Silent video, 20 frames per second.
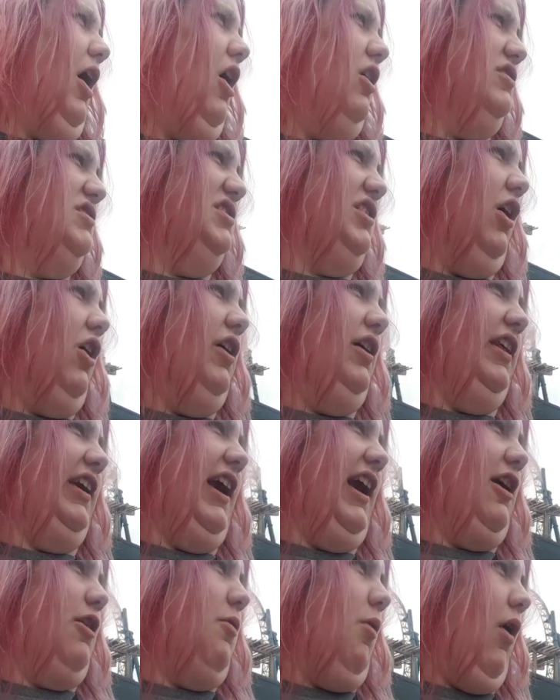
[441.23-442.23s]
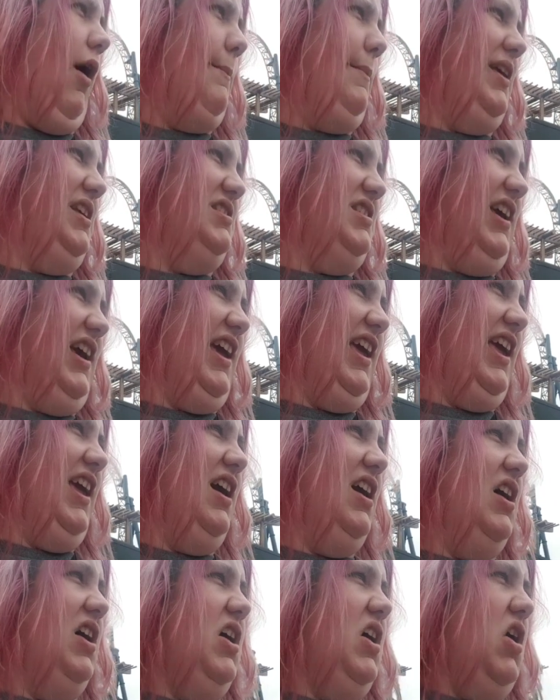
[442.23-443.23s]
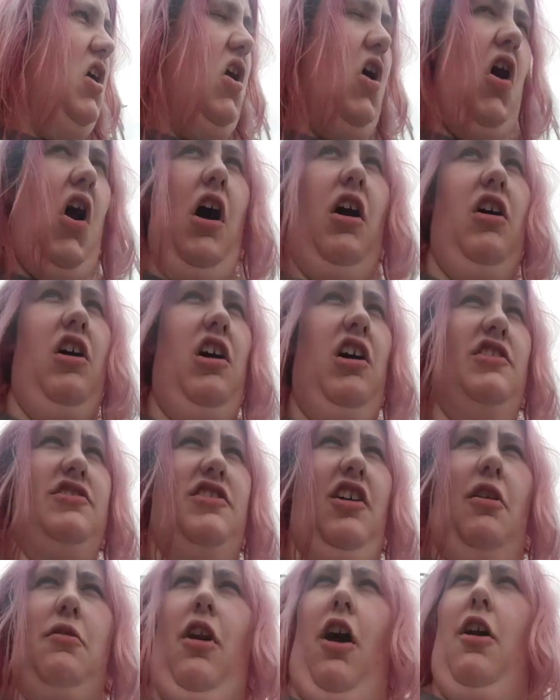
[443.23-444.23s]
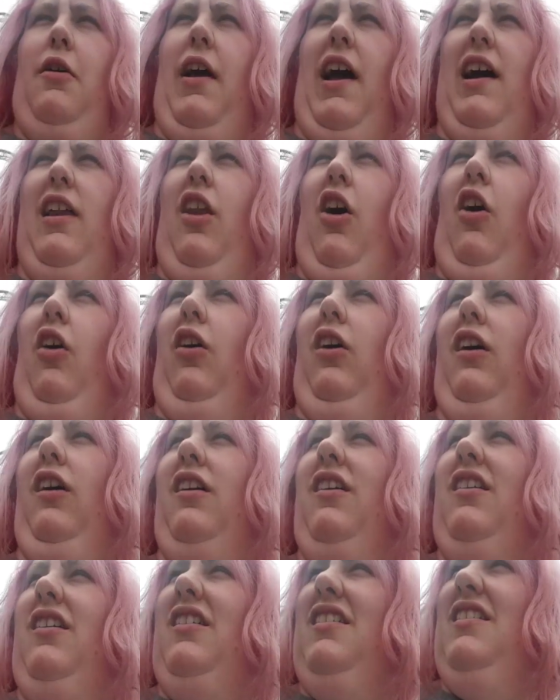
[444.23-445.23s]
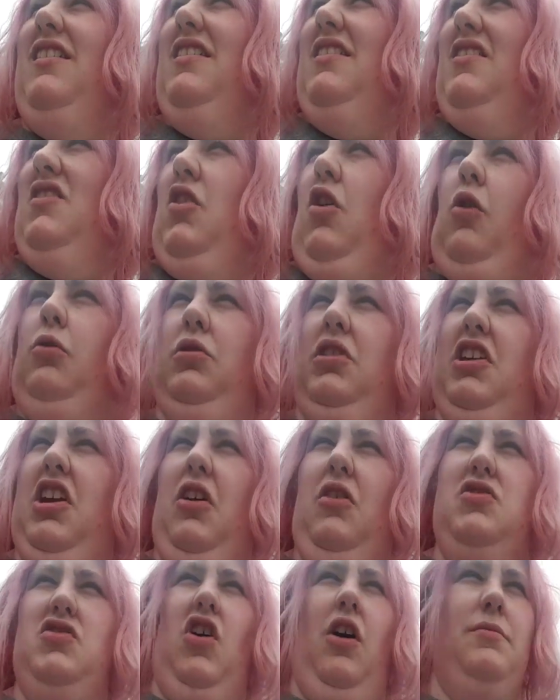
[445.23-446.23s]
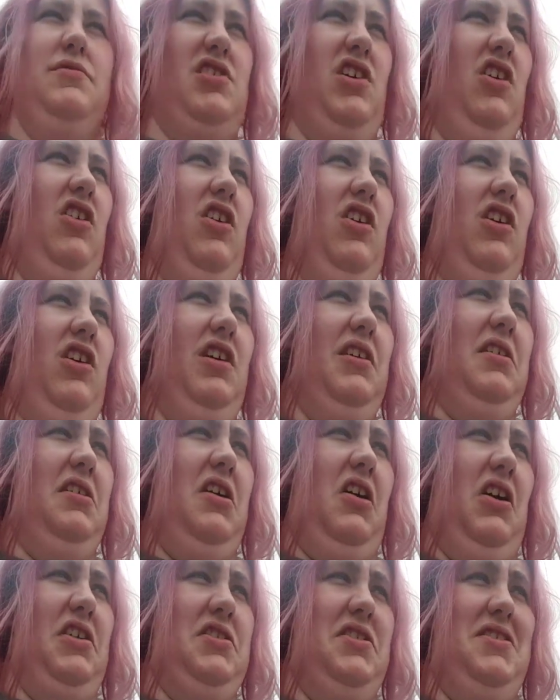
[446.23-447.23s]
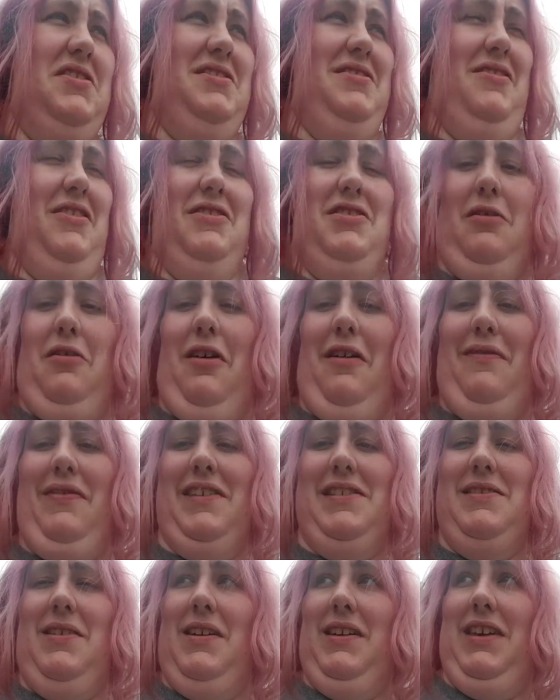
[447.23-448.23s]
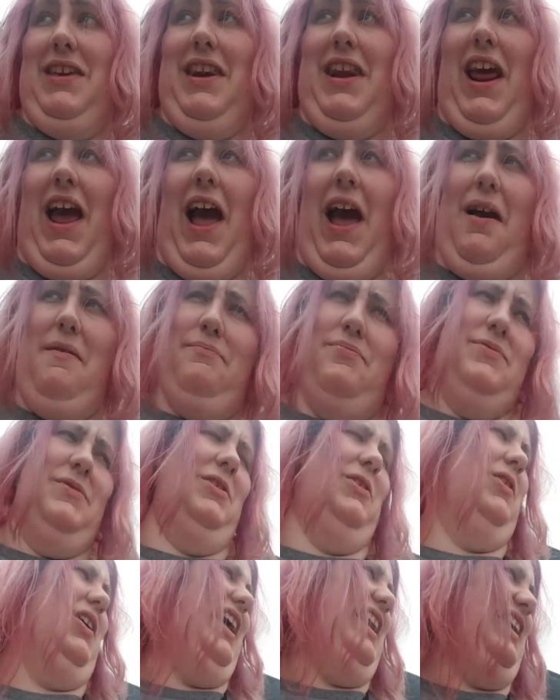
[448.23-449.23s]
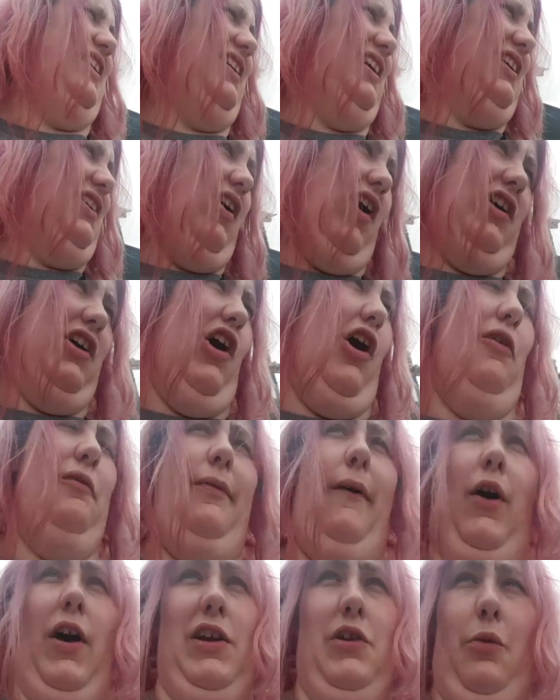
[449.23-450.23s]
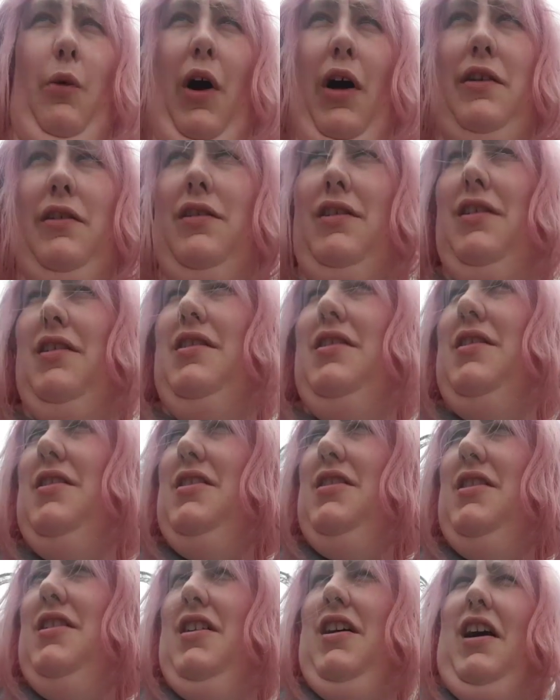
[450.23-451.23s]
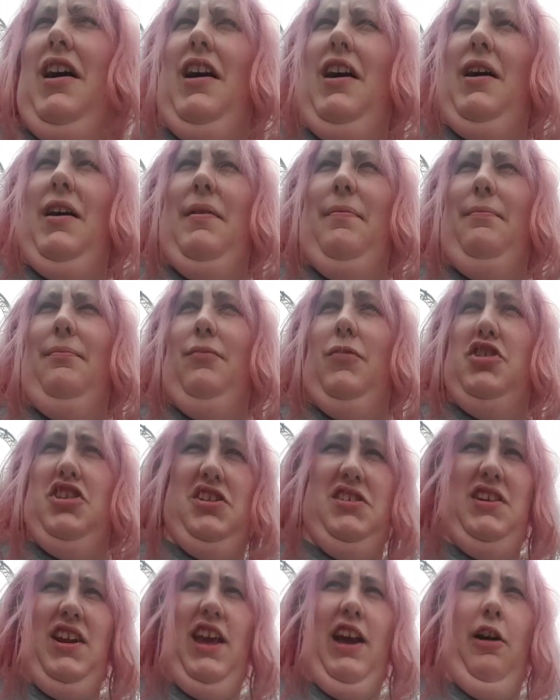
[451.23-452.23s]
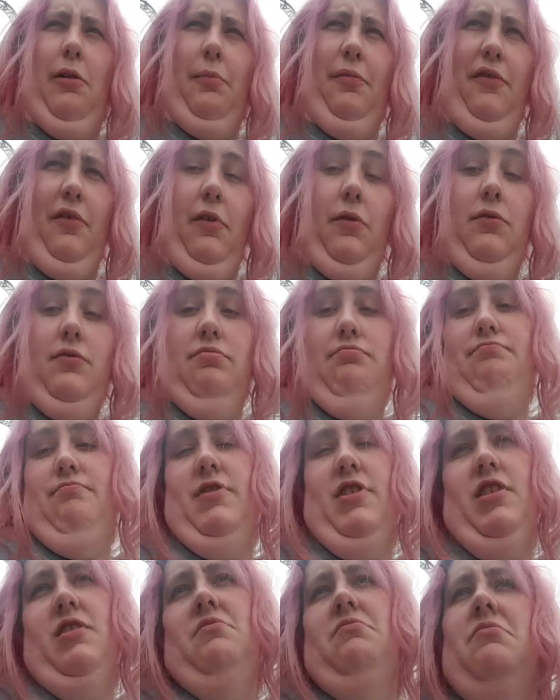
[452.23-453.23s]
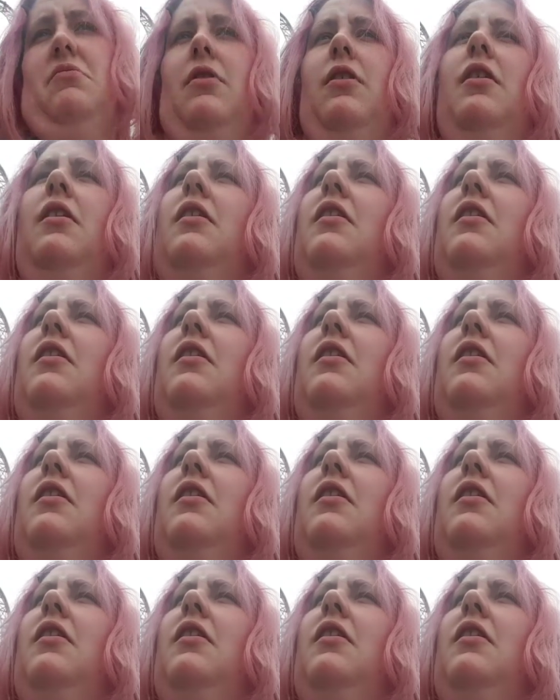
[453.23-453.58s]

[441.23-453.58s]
The park's starting to get quite busy. I don't know how long all the queue times are. I don't know if there's like an app or anything. I can't find one, which isn't helpful, but